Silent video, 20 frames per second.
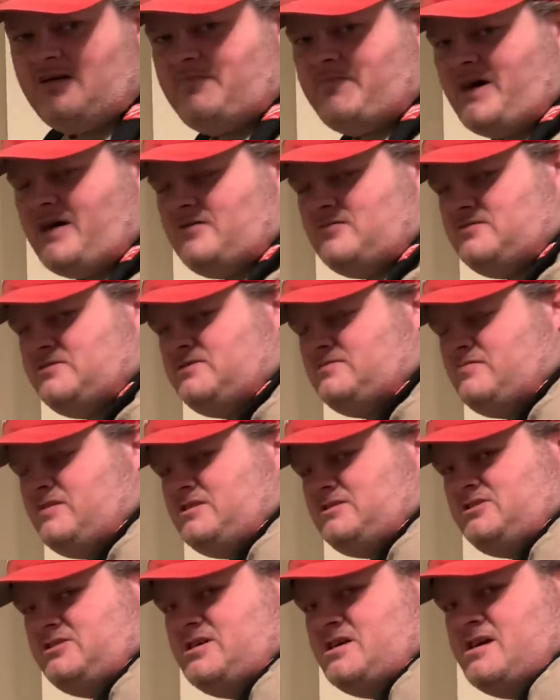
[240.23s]
power
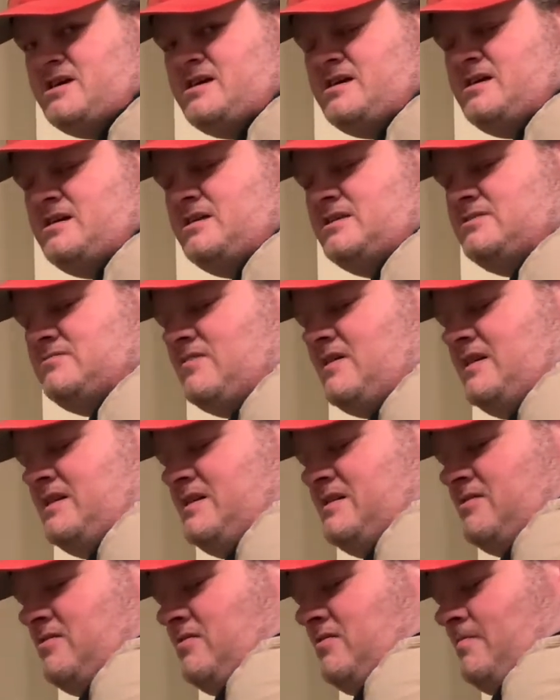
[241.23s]
switch is right
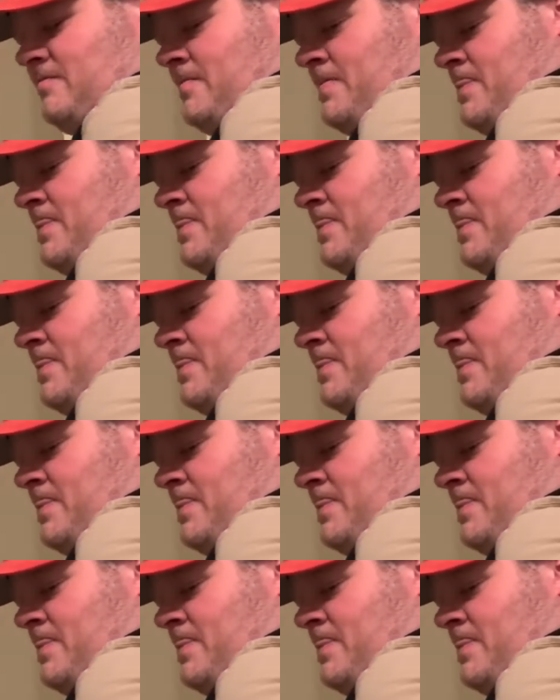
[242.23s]
here,